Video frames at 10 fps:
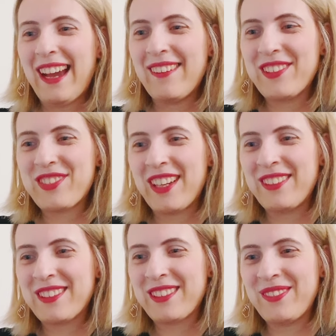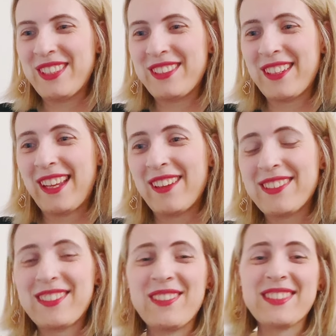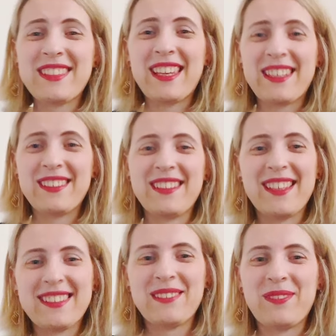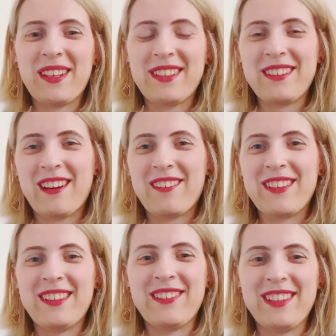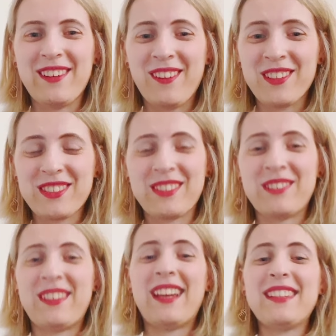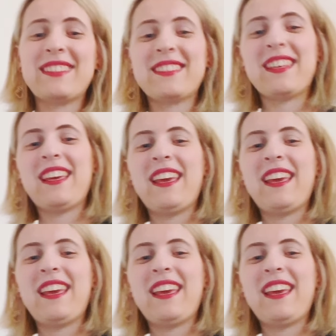I will try not to miss your live streams. Thank you, Dusty Bunny. You are really all so nice.